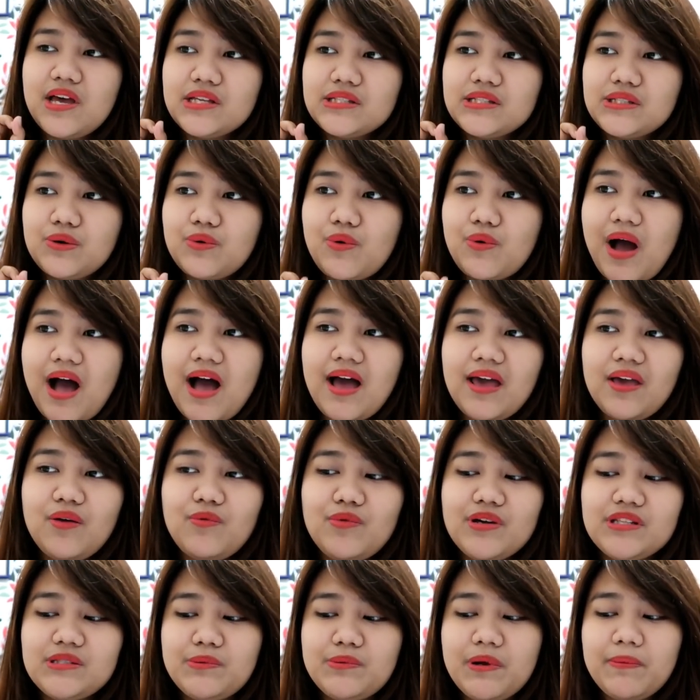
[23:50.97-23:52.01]
So I
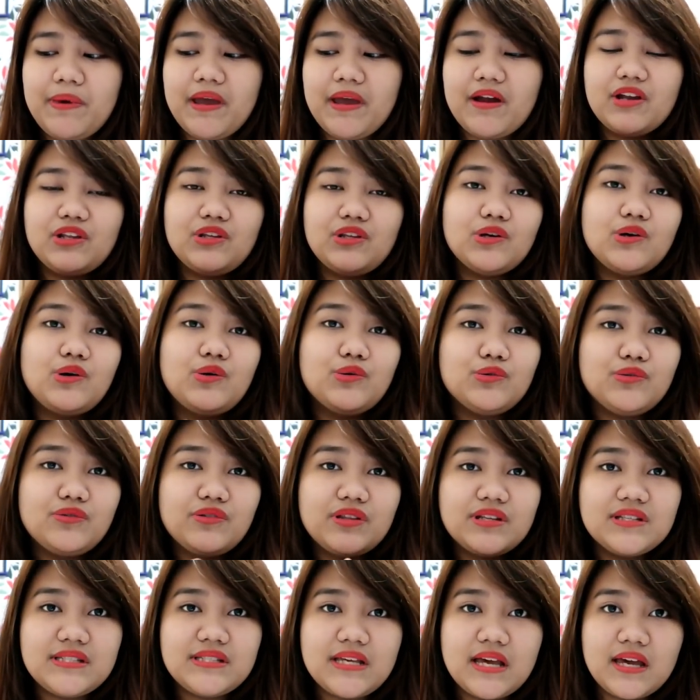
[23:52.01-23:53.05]
was preparing to go to
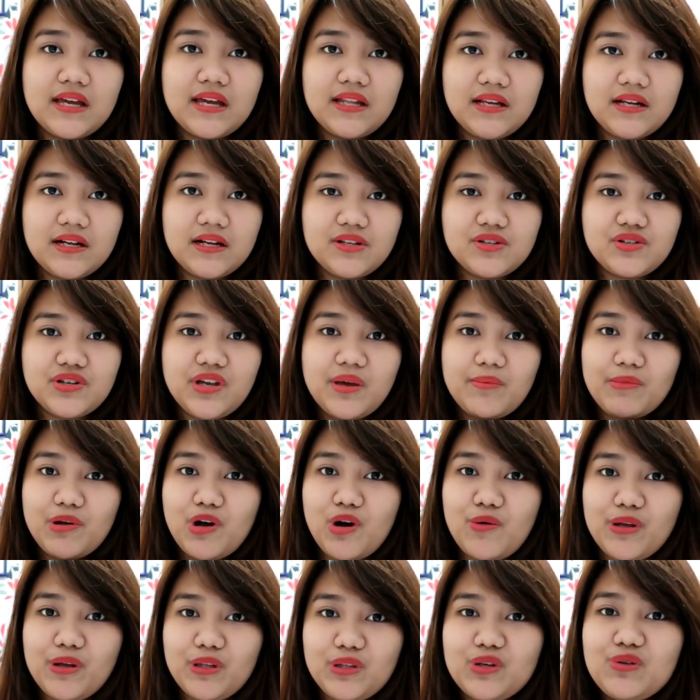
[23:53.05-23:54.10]
the second country I'm
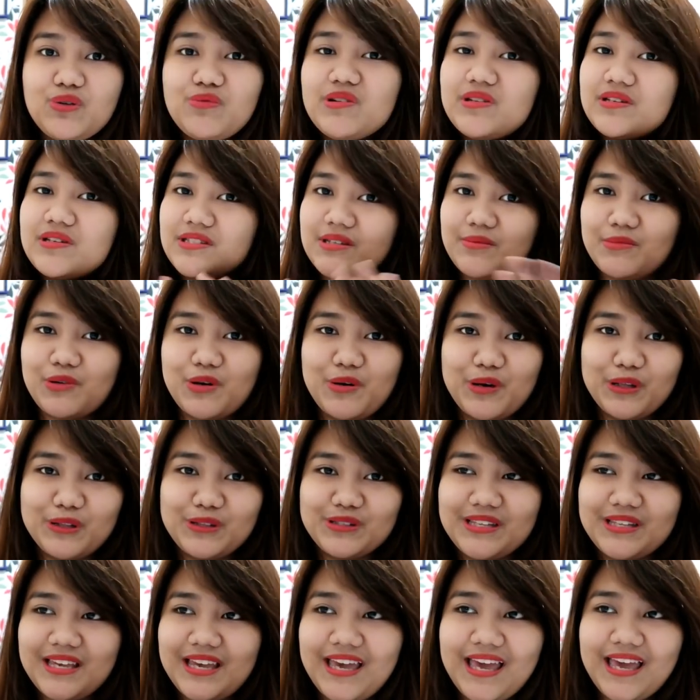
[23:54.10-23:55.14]
going to, which is, I'm going
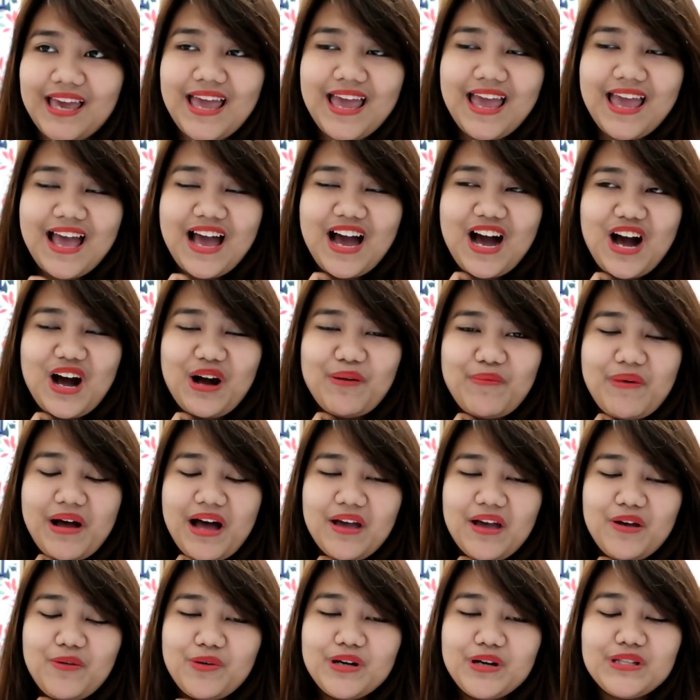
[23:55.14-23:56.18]
to say,
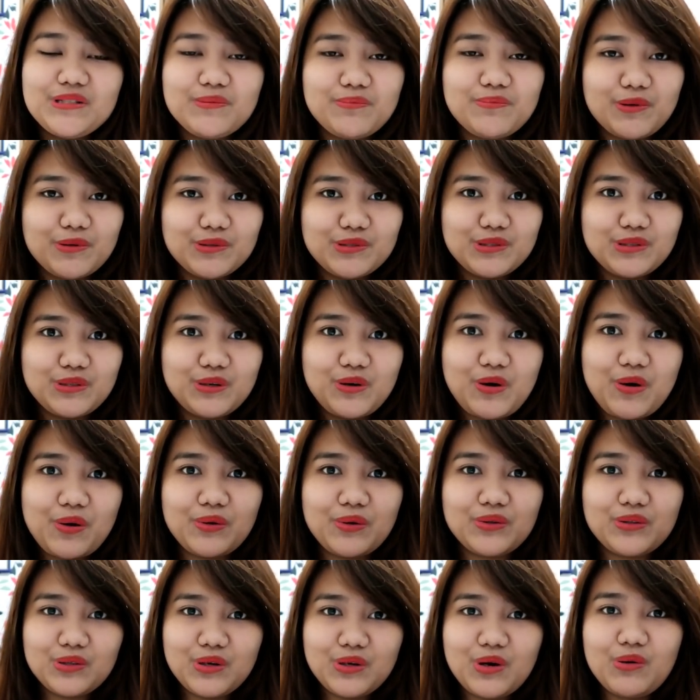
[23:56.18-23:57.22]
I was supposed
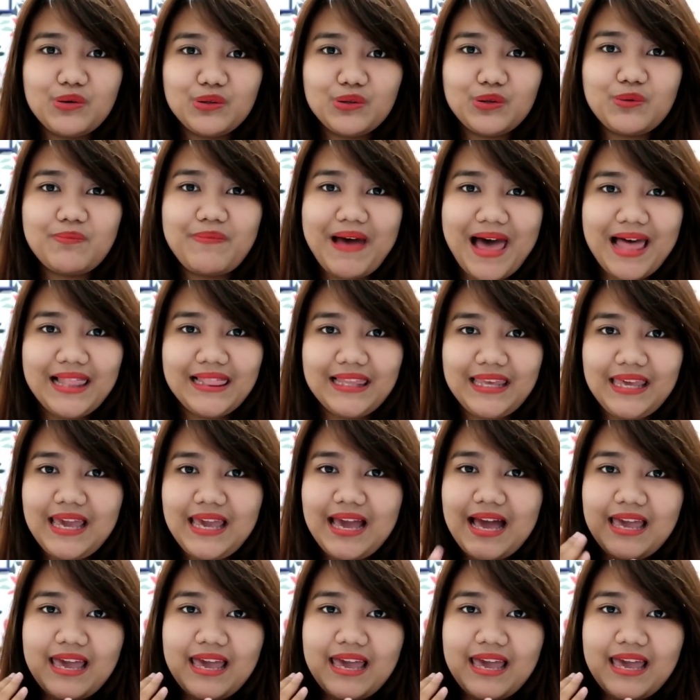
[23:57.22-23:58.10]
to go to Bali.